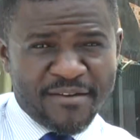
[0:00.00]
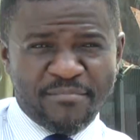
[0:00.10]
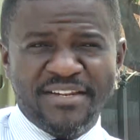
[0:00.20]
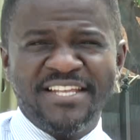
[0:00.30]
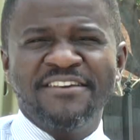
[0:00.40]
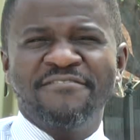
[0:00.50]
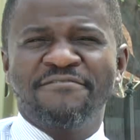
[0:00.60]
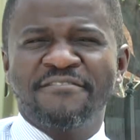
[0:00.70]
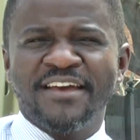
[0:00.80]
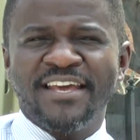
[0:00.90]

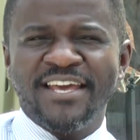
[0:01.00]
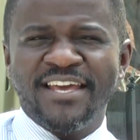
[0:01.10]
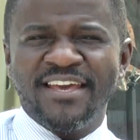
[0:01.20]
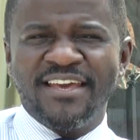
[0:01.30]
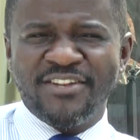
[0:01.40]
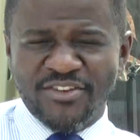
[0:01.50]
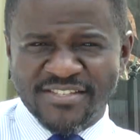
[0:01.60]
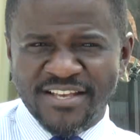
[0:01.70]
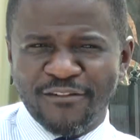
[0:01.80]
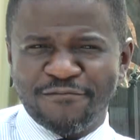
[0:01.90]
Believe in
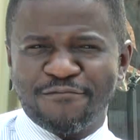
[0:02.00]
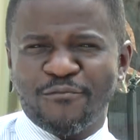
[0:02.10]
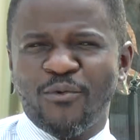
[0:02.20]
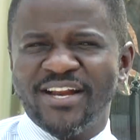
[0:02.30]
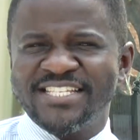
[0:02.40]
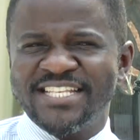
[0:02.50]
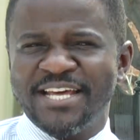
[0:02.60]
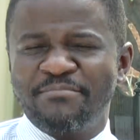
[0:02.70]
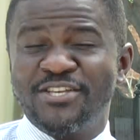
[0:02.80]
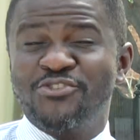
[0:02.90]
yourself. What is it
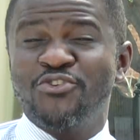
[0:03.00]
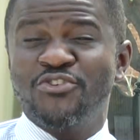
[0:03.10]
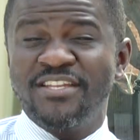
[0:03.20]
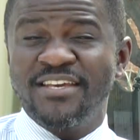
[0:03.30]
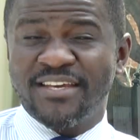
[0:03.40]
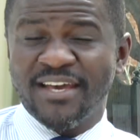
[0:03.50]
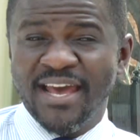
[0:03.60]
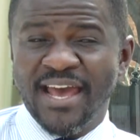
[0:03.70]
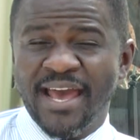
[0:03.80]
that makes you unique?